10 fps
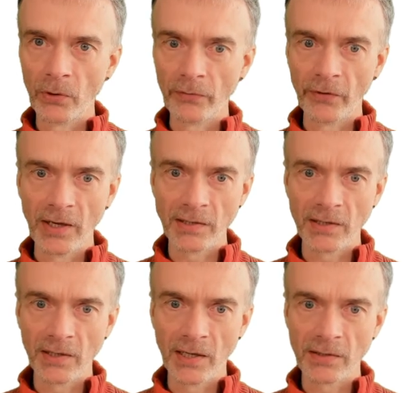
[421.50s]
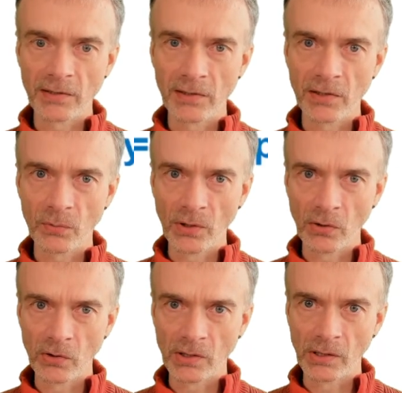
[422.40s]
advanced analysis, we
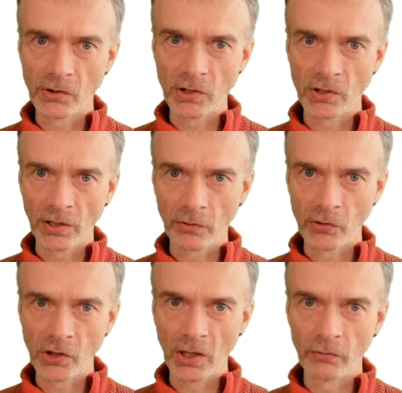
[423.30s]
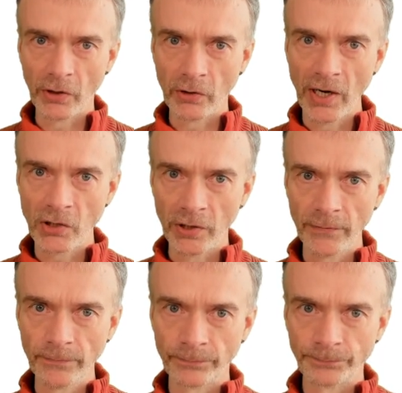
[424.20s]
used logistic
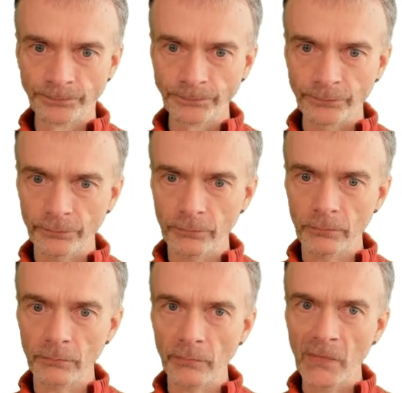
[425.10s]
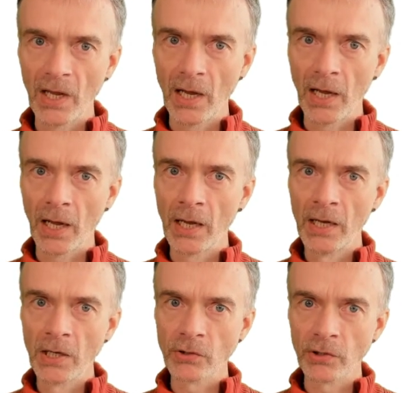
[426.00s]
regression.
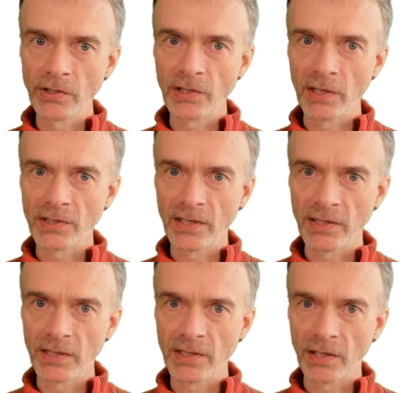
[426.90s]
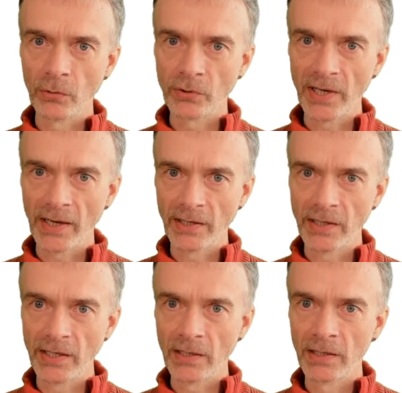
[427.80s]
So this is a statistical
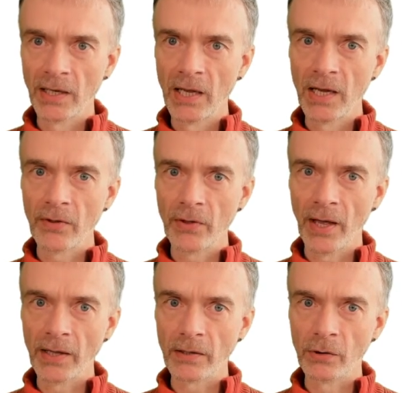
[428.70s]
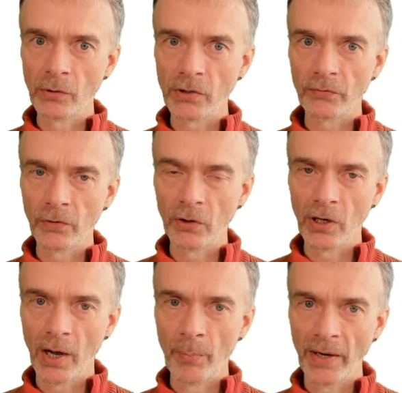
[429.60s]
technique that looks for
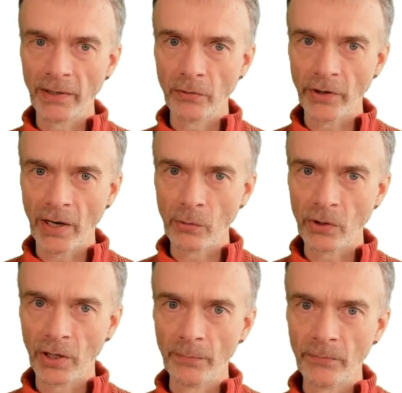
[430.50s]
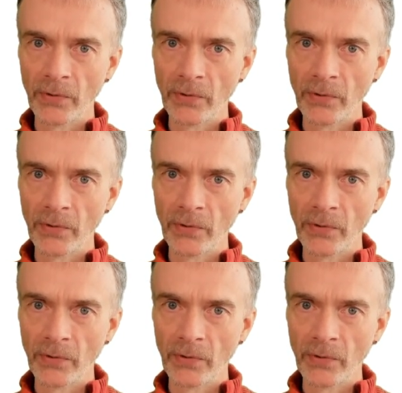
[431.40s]
a binary outcome,